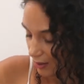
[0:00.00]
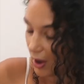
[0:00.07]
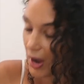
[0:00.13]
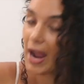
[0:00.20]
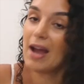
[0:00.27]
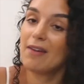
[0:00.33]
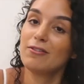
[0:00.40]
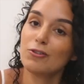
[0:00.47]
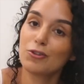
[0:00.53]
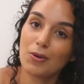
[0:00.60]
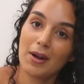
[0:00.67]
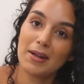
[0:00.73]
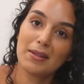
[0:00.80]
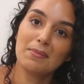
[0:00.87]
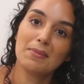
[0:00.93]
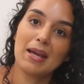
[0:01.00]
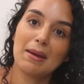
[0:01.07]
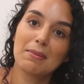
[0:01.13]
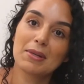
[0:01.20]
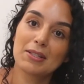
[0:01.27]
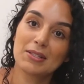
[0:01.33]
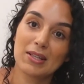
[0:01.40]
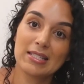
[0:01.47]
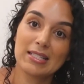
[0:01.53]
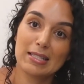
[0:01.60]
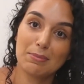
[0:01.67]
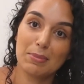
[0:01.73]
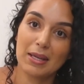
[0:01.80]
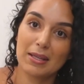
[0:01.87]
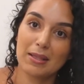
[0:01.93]
I haven't tried them yet because I
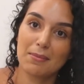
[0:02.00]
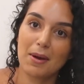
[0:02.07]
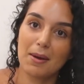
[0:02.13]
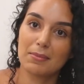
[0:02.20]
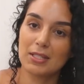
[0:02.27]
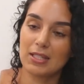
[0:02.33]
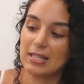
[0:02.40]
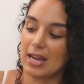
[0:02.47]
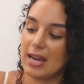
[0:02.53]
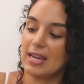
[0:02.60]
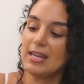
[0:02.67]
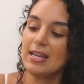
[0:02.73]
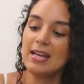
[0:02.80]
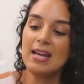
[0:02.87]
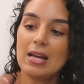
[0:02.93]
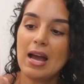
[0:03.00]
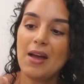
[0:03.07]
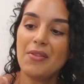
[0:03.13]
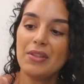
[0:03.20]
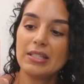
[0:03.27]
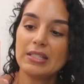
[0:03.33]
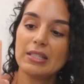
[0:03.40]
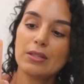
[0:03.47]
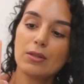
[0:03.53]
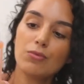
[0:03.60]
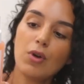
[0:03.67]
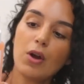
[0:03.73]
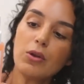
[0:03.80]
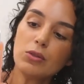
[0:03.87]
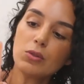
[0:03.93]
did pick them up today. And this is a
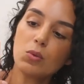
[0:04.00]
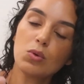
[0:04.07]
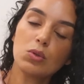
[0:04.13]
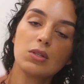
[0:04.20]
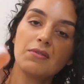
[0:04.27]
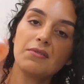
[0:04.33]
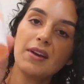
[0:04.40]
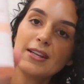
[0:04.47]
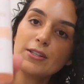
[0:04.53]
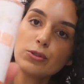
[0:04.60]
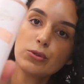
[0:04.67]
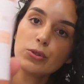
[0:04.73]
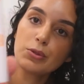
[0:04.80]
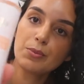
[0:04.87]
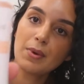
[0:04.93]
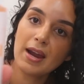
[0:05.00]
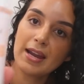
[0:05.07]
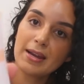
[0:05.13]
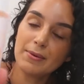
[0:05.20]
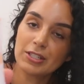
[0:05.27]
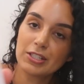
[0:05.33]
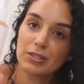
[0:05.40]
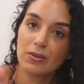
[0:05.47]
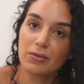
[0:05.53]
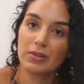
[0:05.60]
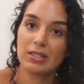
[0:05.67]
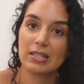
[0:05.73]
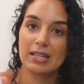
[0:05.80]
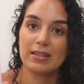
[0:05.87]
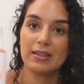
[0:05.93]
rose water facial spray, which is
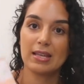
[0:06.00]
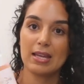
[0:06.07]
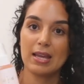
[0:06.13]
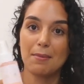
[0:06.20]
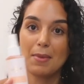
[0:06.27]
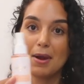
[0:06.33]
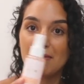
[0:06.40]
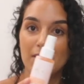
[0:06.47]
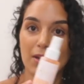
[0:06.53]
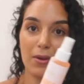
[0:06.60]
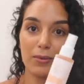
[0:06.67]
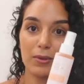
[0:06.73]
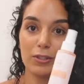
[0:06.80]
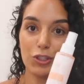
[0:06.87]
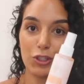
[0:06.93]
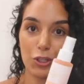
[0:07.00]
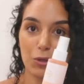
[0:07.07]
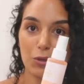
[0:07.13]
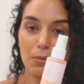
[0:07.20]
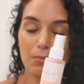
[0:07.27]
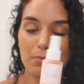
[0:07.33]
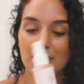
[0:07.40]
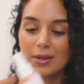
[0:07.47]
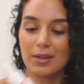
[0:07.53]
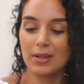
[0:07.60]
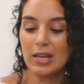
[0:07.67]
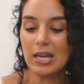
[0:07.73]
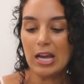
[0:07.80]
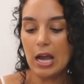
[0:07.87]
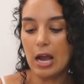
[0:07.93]
obviously the Mario dupe.
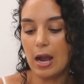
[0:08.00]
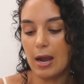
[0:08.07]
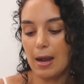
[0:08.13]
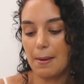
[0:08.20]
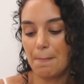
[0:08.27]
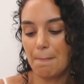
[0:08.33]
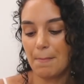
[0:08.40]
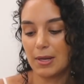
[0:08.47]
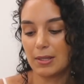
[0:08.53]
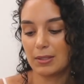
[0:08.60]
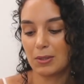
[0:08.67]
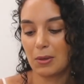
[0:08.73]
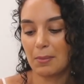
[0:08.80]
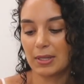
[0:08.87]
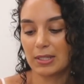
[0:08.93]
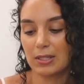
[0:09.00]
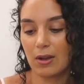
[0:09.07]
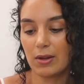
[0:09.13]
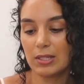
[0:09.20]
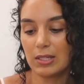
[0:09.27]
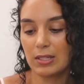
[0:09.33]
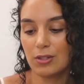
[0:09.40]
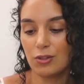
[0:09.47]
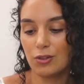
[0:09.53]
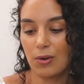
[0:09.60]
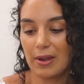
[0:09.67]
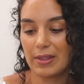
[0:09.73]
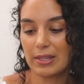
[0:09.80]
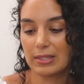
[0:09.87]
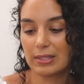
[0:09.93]
Um, so I'm excited to
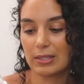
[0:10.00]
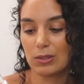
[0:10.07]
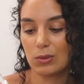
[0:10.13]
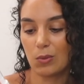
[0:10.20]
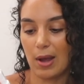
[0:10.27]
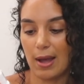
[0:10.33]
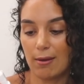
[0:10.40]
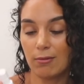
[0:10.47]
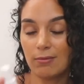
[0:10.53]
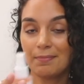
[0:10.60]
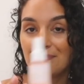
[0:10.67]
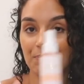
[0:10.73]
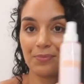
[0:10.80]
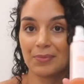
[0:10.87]
try this as well.